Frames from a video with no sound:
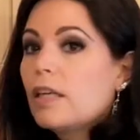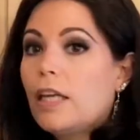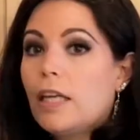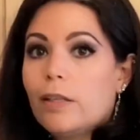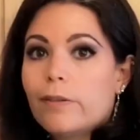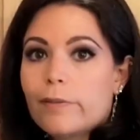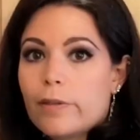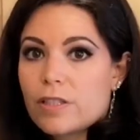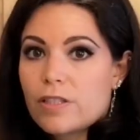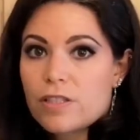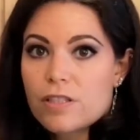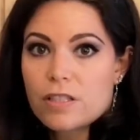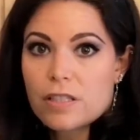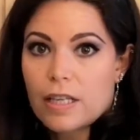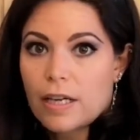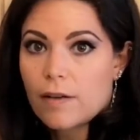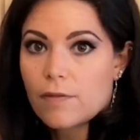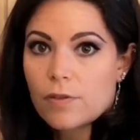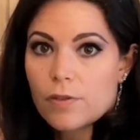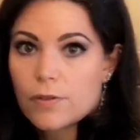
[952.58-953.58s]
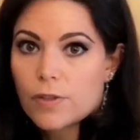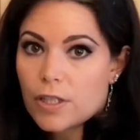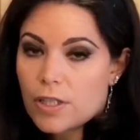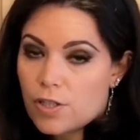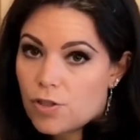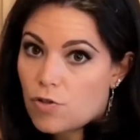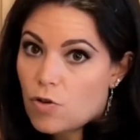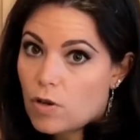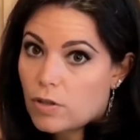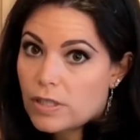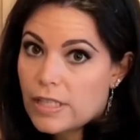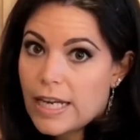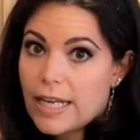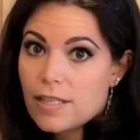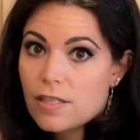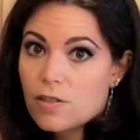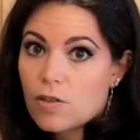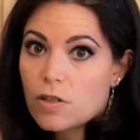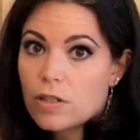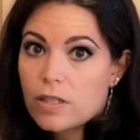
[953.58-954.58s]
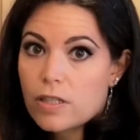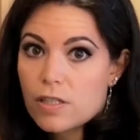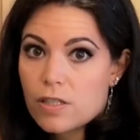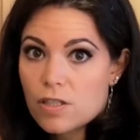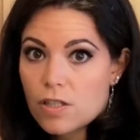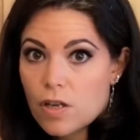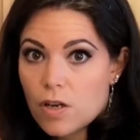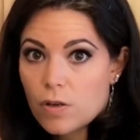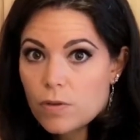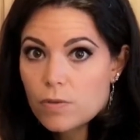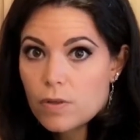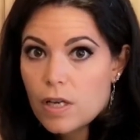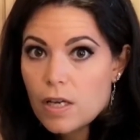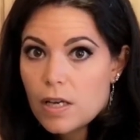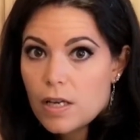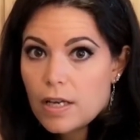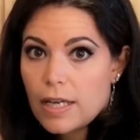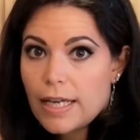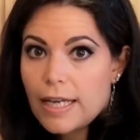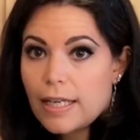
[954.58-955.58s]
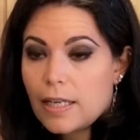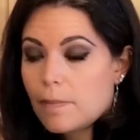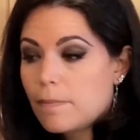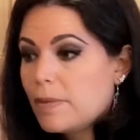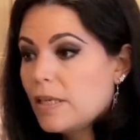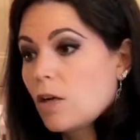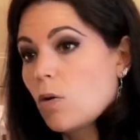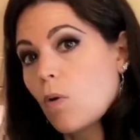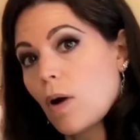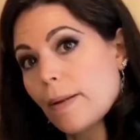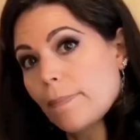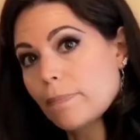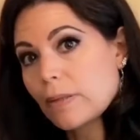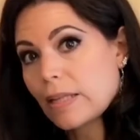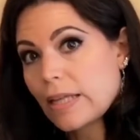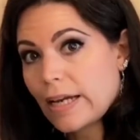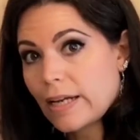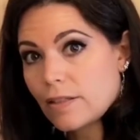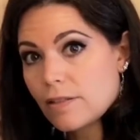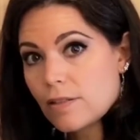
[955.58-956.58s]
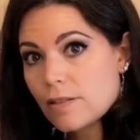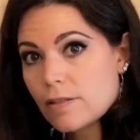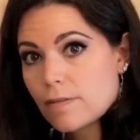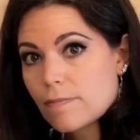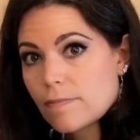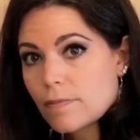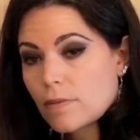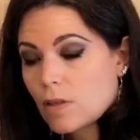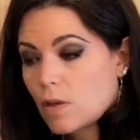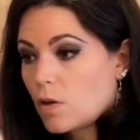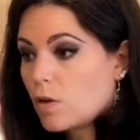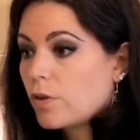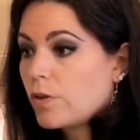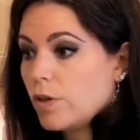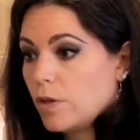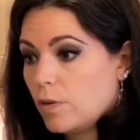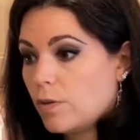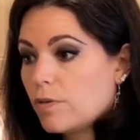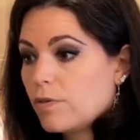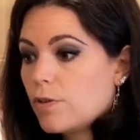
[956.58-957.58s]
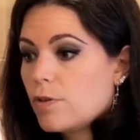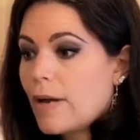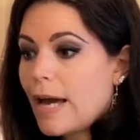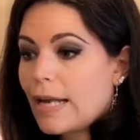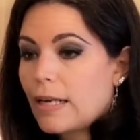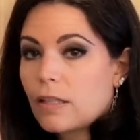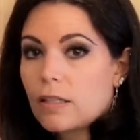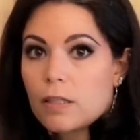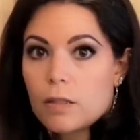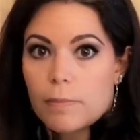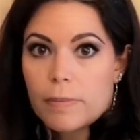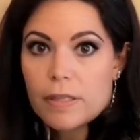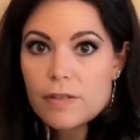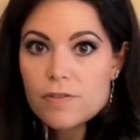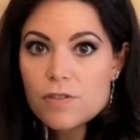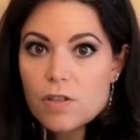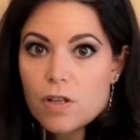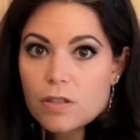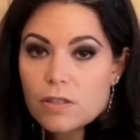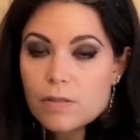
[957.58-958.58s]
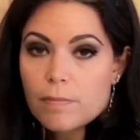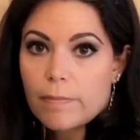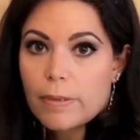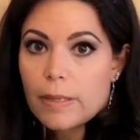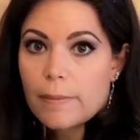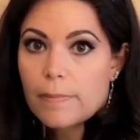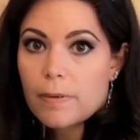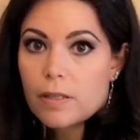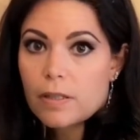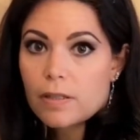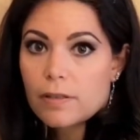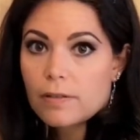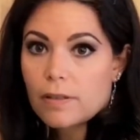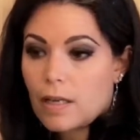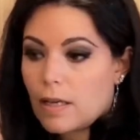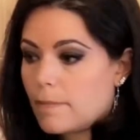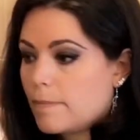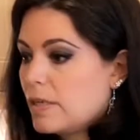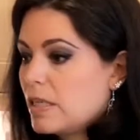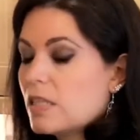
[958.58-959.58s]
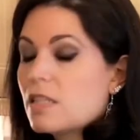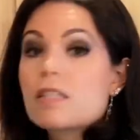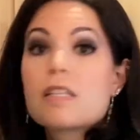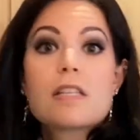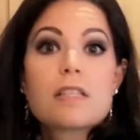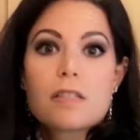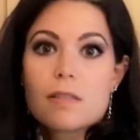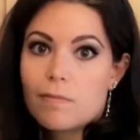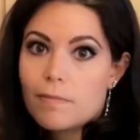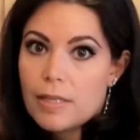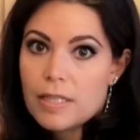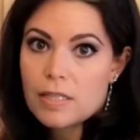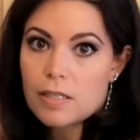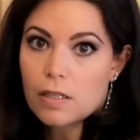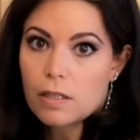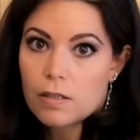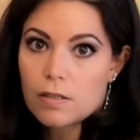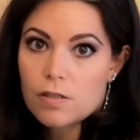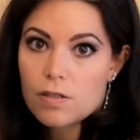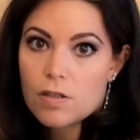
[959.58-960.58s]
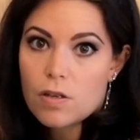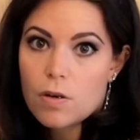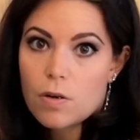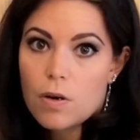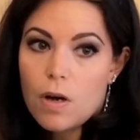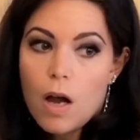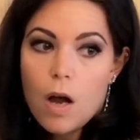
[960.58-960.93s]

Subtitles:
Quinoa doesn't have a very strong taste all on its own. It can be quite bland, although if you add a little bit of salt and pepper, I mean, it tastes amazing. So